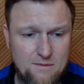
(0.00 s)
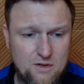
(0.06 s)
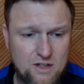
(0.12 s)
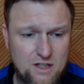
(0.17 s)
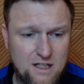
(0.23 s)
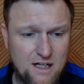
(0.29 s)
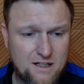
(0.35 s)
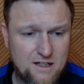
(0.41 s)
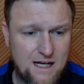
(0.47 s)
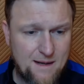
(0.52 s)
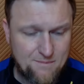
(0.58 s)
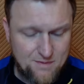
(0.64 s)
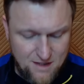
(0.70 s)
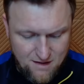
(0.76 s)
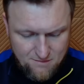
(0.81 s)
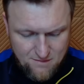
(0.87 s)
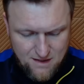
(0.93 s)
and I'm just going to
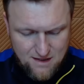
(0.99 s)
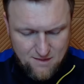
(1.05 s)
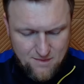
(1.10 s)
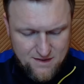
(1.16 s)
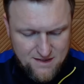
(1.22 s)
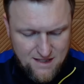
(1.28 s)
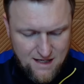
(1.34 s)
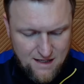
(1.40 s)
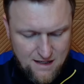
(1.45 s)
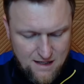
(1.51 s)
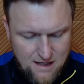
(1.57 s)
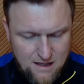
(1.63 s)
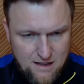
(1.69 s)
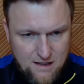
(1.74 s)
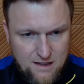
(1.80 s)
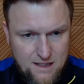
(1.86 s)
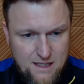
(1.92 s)
type something in. I'm going to say,
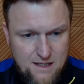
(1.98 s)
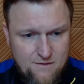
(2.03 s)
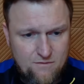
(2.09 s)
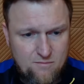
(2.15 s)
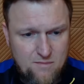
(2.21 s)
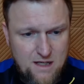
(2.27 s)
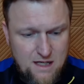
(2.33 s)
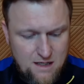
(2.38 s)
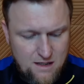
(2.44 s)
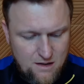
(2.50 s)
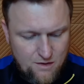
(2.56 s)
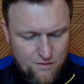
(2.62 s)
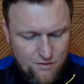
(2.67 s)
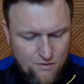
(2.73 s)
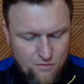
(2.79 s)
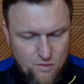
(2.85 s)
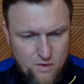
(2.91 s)
give me
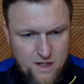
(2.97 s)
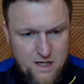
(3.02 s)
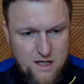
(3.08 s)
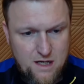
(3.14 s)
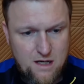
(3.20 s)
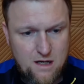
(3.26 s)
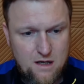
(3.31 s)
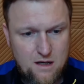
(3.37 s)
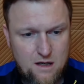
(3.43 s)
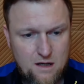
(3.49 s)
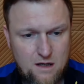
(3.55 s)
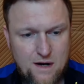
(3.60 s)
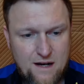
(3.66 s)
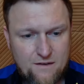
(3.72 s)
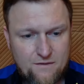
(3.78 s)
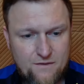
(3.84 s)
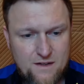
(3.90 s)
three
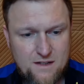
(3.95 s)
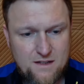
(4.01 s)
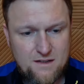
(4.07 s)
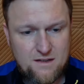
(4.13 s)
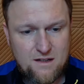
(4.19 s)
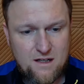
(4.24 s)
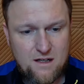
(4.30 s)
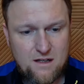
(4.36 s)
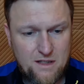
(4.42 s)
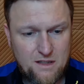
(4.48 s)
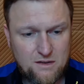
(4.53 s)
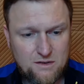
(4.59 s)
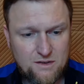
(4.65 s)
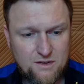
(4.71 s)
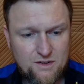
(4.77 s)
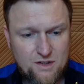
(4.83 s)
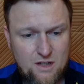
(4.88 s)
breakfast
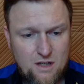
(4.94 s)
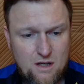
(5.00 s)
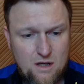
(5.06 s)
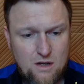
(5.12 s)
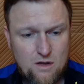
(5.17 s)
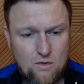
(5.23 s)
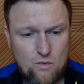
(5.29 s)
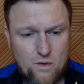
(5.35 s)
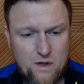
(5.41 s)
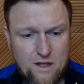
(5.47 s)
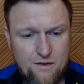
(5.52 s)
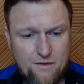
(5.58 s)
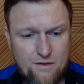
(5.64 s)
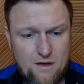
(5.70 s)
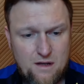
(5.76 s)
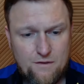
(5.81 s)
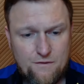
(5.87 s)
meals
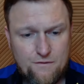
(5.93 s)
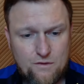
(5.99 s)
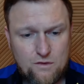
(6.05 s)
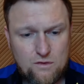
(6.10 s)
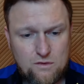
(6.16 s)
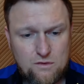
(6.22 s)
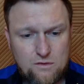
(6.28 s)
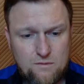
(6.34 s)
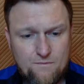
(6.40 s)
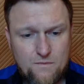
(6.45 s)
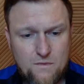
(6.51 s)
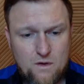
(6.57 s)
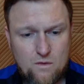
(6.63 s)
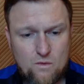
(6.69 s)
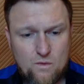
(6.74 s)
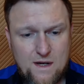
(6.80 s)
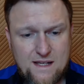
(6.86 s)
with the full
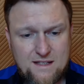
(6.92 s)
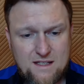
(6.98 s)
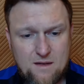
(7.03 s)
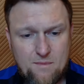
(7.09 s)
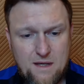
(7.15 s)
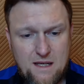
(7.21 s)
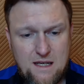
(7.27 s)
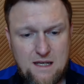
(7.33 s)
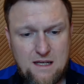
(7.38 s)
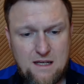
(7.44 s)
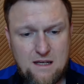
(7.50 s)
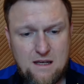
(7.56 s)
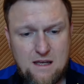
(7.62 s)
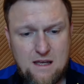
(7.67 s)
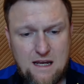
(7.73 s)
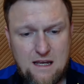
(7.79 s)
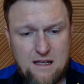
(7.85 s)

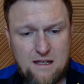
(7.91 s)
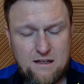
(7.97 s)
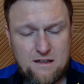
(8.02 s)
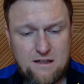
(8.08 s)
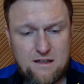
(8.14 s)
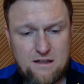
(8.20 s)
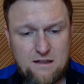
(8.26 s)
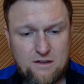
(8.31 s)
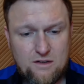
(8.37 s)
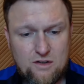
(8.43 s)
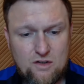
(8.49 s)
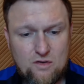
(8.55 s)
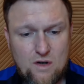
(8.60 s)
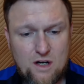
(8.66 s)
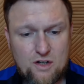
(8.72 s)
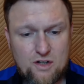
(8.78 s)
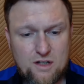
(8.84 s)
recipe and
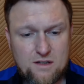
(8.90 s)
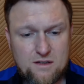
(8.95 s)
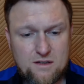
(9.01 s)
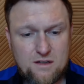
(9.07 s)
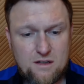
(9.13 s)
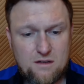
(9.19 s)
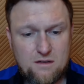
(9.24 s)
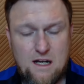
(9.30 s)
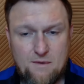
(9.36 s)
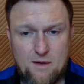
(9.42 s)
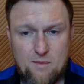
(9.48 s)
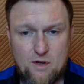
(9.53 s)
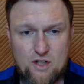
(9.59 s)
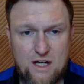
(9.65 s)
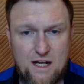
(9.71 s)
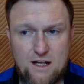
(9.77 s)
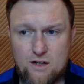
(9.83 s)
instructions. I'm going
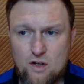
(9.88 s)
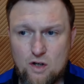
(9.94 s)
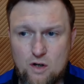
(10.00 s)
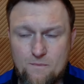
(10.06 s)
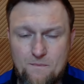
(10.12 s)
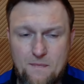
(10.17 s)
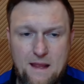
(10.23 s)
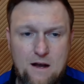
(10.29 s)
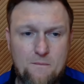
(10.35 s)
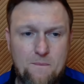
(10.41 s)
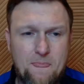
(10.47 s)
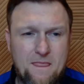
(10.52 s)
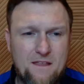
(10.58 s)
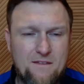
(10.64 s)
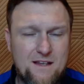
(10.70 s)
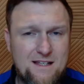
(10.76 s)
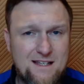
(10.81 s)
to push enter. Now,
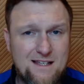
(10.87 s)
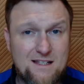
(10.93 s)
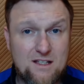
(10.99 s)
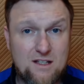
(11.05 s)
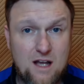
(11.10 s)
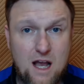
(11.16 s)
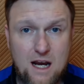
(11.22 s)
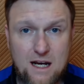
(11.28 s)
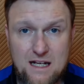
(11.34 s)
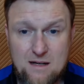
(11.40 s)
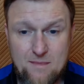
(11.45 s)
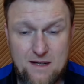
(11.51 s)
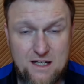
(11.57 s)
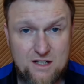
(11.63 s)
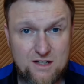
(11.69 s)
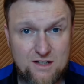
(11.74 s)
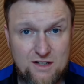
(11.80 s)
this is not going to
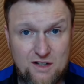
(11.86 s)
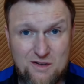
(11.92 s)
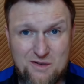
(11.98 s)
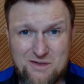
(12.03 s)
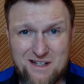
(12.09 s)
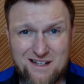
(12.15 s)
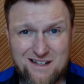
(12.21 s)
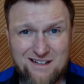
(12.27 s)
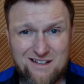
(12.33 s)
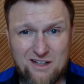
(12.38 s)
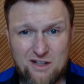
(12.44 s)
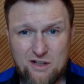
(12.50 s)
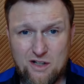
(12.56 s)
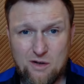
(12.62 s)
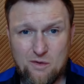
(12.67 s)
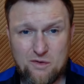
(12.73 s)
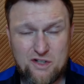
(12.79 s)
be just using,
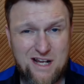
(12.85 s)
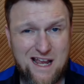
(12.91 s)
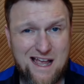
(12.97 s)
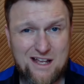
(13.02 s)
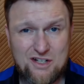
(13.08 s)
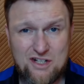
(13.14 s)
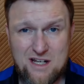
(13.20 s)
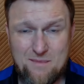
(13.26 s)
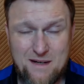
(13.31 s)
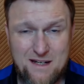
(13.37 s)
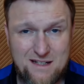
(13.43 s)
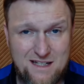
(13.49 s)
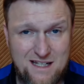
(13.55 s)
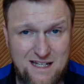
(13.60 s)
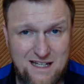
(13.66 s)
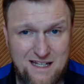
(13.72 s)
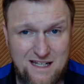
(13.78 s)
you know,
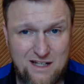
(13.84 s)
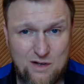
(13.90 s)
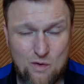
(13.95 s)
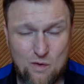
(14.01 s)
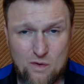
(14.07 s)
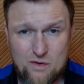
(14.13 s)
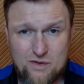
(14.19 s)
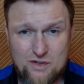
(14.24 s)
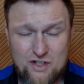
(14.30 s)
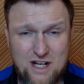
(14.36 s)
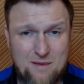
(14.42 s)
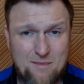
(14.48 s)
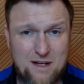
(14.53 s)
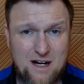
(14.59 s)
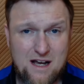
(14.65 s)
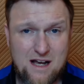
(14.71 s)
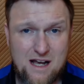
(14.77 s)
ChatGPT or
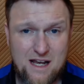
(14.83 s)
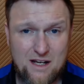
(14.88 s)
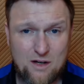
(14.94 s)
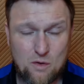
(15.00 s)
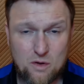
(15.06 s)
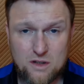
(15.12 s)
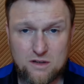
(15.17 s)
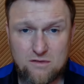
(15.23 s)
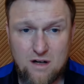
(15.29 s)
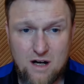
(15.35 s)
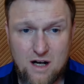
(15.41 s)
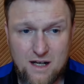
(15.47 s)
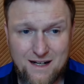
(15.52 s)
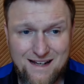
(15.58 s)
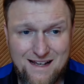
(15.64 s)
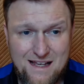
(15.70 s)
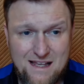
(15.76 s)
Gemini or
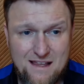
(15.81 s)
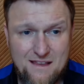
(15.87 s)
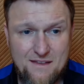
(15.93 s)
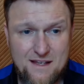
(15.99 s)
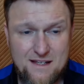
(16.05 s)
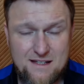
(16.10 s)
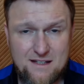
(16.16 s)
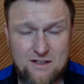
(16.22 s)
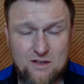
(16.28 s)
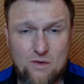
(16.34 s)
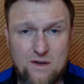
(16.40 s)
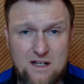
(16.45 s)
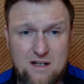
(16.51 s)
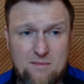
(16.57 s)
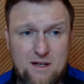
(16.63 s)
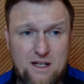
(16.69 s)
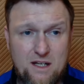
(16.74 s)
Claude. This is
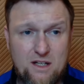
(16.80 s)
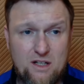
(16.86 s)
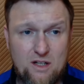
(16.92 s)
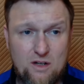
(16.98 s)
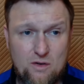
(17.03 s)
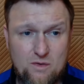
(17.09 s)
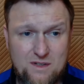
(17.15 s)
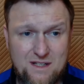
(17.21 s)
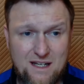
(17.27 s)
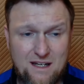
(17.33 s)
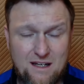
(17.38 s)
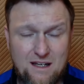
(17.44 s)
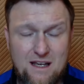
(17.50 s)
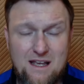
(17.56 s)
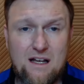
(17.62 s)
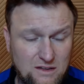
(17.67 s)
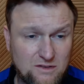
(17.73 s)
going to be
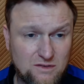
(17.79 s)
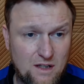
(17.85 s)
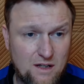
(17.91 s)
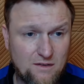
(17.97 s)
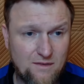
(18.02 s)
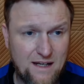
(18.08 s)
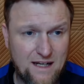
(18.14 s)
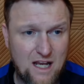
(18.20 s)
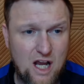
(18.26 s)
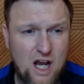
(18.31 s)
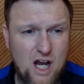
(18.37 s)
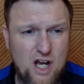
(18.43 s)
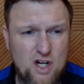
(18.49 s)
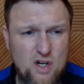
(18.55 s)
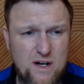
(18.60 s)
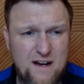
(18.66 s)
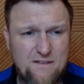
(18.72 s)
using a, like
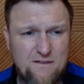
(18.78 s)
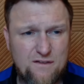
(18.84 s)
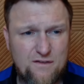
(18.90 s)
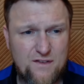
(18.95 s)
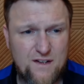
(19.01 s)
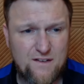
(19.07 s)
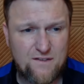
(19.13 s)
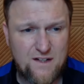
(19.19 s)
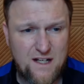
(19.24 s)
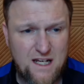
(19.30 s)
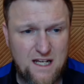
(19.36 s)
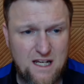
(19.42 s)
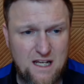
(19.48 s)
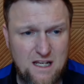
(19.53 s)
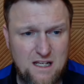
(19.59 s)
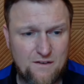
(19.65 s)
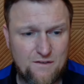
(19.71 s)

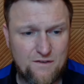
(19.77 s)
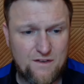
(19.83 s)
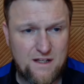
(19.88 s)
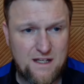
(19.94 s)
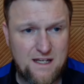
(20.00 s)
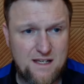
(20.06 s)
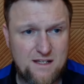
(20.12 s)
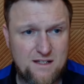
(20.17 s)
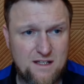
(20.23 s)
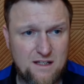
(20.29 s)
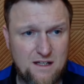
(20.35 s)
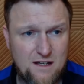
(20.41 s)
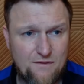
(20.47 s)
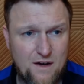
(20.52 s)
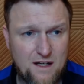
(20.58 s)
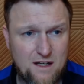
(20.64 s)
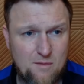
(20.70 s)
150 of these.
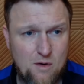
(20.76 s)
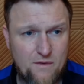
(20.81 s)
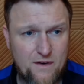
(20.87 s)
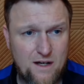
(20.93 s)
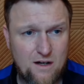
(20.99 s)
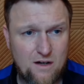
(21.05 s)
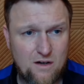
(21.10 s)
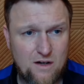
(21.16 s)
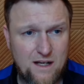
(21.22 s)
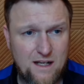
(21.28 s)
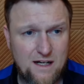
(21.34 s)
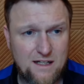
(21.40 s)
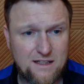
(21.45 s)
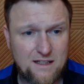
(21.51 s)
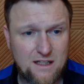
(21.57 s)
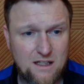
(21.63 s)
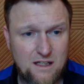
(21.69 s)
Uh, if I come over here
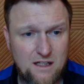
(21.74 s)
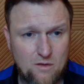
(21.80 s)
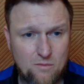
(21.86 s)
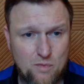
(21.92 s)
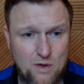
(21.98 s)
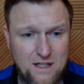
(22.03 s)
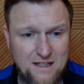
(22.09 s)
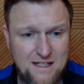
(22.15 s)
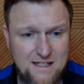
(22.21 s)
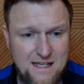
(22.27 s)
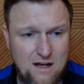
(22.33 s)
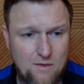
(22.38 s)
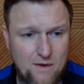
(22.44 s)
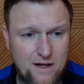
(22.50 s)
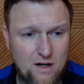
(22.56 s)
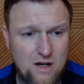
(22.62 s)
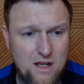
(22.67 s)
and I, you know, bring this
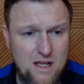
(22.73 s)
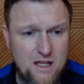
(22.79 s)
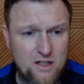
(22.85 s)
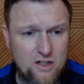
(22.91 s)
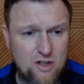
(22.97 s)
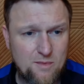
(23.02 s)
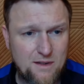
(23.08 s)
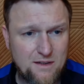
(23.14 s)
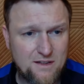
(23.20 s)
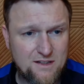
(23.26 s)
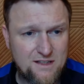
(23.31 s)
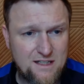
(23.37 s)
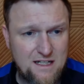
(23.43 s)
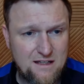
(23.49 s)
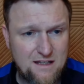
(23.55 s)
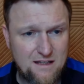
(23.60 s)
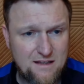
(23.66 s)
out here, you'll be able to
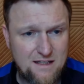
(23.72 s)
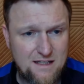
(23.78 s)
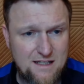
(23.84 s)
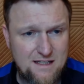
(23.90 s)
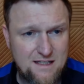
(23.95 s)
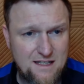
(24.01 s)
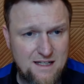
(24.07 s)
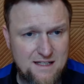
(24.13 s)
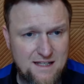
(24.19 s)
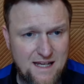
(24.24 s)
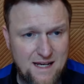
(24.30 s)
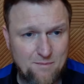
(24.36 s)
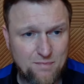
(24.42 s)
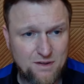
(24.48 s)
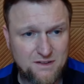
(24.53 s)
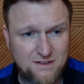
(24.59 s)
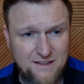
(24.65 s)
see that this is
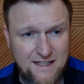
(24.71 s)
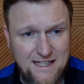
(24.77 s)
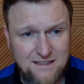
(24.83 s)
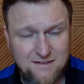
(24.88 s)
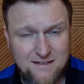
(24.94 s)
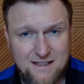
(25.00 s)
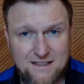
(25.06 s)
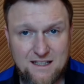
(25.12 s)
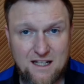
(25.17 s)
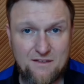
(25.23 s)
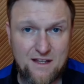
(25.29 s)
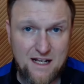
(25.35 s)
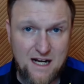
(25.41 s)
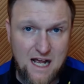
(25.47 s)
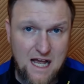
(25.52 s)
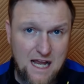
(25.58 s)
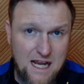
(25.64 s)
a playlist
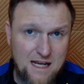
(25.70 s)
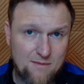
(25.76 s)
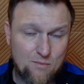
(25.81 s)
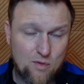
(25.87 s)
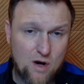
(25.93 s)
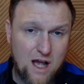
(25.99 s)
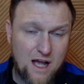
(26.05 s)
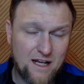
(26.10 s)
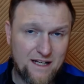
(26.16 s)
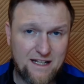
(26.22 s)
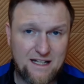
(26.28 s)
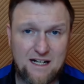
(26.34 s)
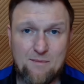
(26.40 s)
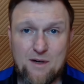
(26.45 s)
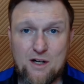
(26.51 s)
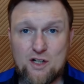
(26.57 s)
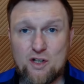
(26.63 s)
that I brought
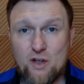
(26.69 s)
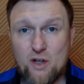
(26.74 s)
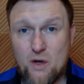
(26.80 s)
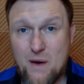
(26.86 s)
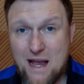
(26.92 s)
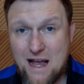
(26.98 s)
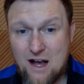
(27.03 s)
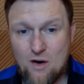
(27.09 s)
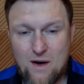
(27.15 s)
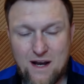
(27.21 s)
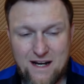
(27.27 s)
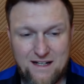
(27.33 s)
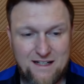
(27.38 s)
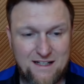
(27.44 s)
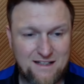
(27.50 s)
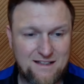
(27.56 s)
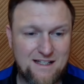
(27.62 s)
in. I'm going to show you how
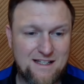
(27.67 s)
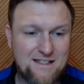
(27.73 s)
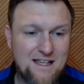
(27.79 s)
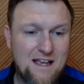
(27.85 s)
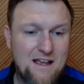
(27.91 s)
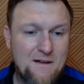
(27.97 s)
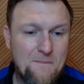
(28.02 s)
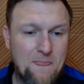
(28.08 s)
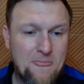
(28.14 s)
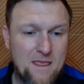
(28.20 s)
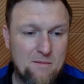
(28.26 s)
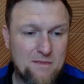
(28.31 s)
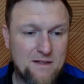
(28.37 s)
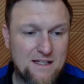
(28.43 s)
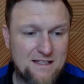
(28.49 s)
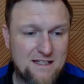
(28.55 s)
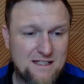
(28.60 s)
I did this
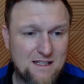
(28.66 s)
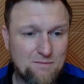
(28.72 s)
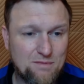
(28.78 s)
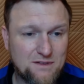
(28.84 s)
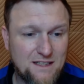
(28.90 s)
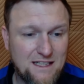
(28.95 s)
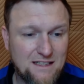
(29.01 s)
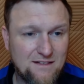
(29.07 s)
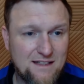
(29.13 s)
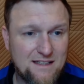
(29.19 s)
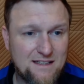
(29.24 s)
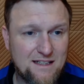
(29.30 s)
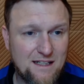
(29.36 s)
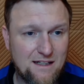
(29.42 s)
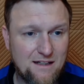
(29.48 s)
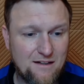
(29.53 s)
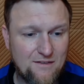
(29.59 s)
but this is a
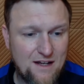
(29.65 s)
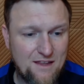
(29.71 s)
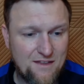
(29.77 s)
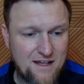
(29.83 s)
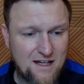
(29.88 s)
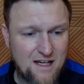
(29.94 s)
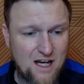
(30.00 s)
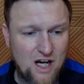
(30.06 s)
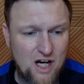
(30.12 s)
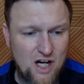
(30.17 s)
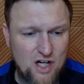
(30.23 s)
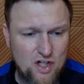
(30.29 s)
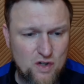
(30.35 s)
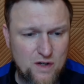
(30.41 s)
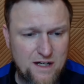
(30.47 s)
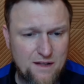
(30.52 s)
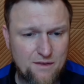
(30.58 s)
playlist of I think
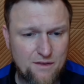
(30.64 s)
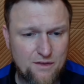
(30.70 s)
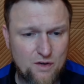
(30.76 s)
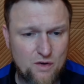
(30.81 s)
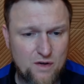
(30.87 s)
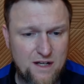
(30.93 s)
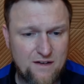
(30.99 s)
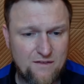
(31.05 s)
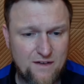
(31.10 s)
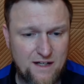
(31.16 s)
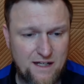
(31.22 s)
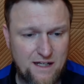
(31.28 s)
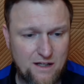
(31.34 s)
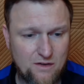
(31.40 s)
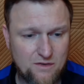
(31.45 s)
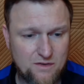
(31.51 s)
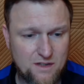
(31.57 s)
130
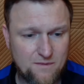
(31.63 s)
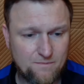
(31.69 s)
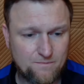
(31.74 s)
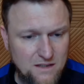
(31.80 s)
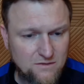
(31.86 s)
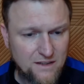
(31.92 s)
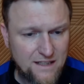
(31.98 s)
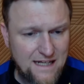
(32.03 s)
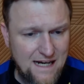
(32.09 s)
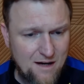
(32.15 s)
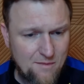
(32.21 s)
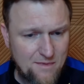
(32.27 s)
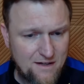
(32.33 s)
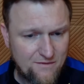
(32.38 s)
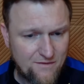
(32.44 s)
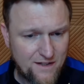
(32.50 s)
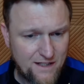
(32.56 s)
videos Look at how
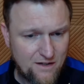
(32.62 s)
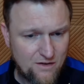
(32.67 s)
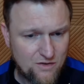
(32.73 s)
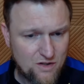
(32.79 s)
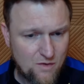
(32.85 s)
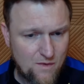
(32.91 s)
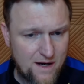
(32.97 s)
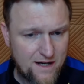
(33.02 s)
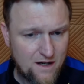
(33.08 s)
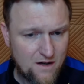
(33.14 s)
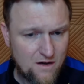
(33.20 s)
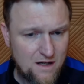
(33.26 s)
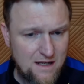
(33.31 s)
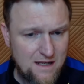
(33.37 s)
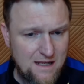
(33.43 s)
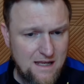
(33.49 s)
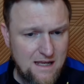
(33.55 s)
many videos are right
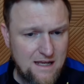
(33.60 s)
here.